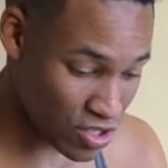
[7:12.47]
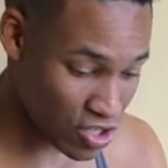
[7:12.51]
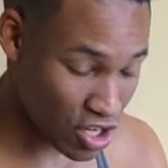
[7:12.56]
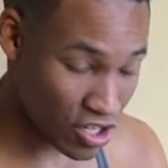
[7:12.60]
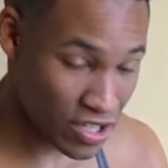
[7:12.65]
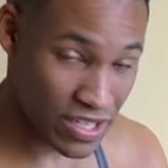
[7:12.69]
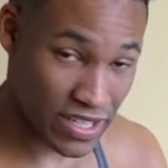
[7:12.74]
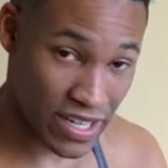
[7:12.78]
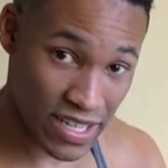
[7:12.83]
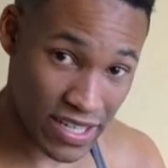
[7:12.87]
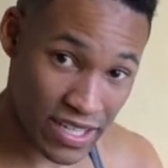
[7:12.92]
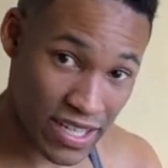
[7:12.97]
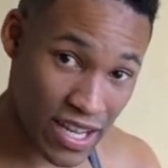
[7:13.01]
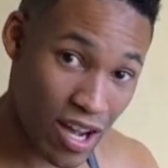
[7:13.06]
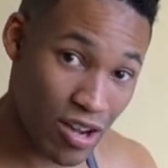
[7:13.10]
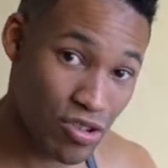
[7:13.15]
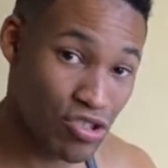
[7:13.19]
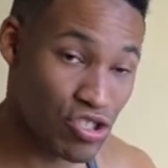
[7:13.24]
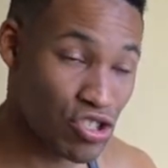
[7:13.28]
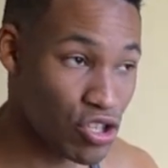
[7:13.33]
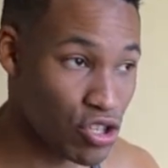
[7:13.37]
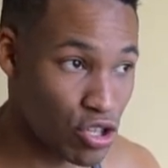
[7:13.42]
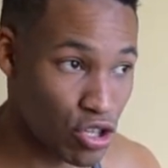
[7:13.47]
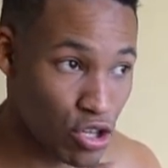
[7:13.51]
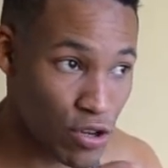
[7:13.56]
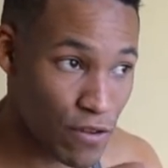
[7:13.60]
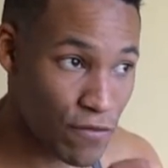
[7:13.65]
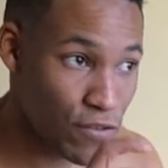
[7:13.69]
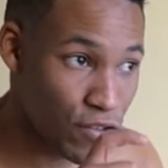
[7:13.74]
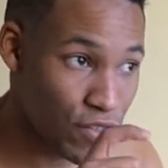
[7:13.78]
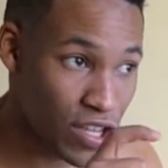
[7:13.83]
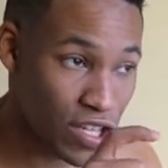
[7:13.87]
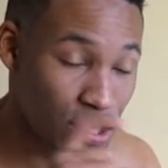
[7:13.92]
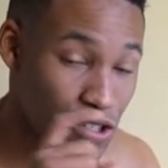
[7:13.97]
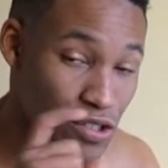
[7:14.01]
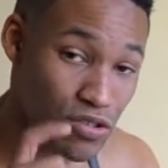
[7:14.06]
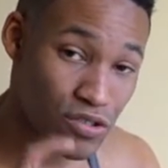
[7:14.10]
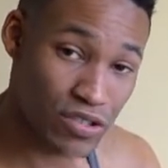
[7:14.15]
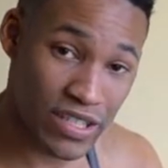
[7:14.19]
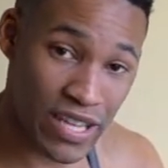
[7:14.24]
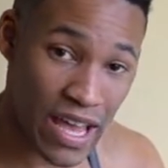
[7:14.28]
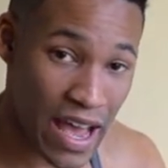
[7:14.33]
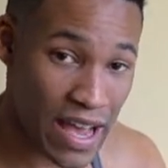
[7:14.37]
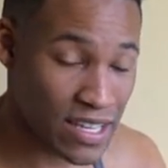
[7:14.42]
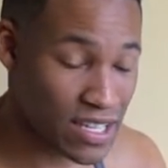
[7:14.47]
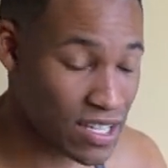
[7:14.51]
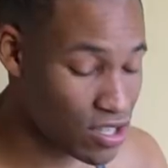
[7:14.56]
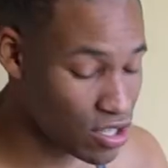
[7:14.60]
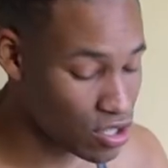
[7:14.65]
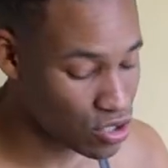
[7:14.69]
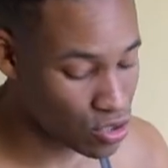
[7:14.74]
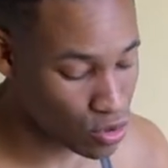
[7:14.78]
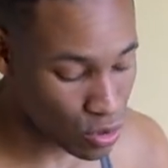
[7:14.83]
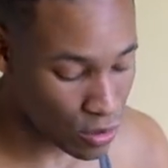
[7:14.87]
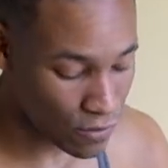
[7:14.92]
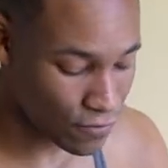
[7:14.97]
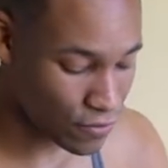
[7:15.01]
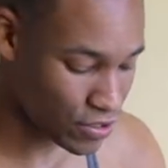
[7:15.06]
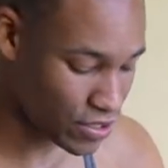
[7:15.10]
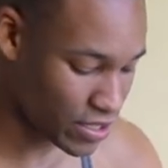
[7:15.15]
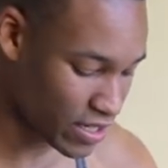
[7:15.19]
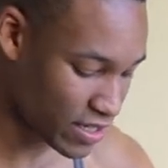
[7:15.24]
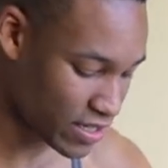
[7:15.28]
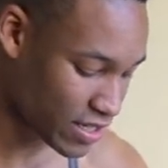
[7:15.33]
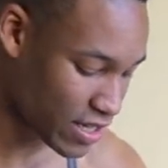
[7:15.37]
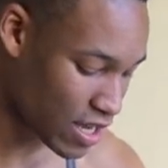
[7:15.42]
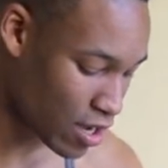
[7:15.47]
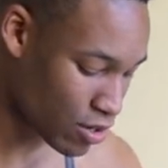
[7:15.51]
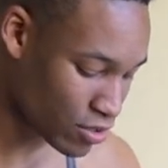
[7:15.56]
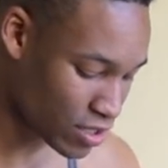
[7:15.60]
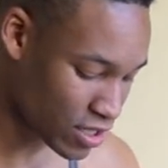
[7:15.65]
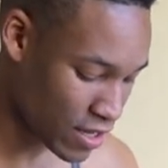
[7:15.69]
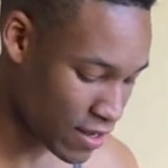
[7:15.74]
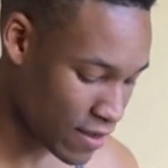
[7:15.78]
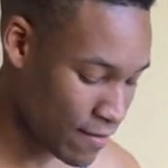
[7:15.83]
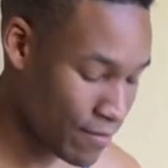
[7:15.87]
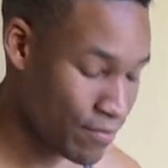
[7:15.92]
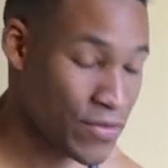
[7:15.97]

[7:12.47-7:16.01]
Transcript: was on discount, so you look for the little tags in the store for discounts.